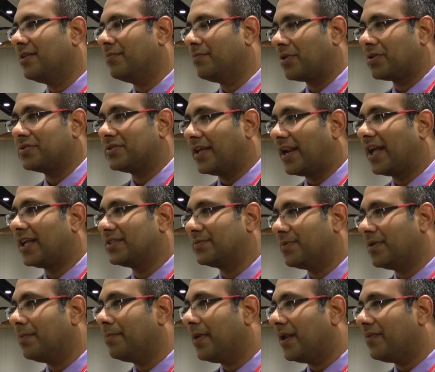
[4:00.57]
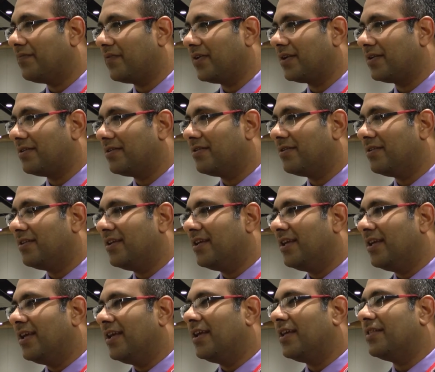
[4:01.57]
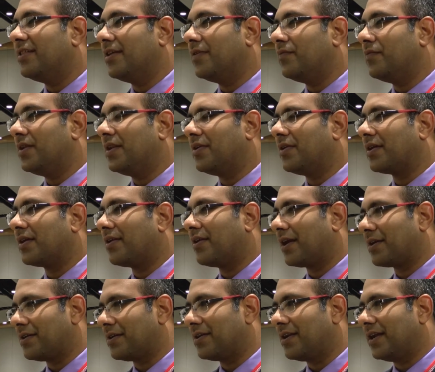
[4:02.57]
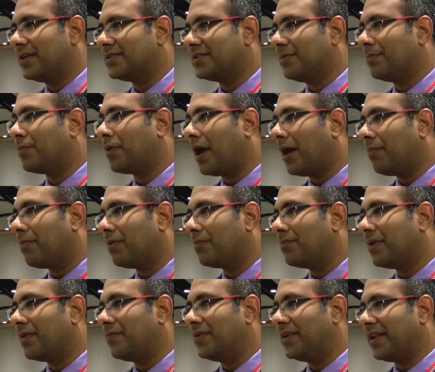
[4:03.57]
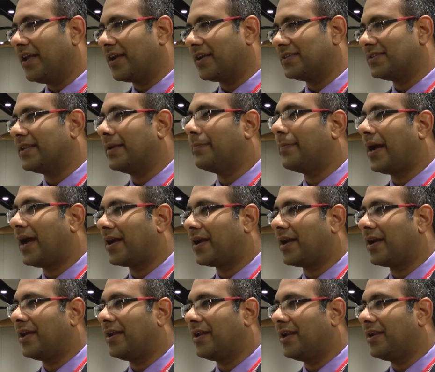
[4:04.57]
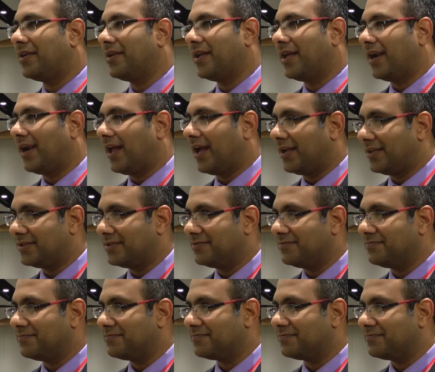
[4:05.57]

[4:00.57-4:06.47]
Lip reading: because there has been a benefit. Then we recognize some problem and we take a step back again and reanalyze.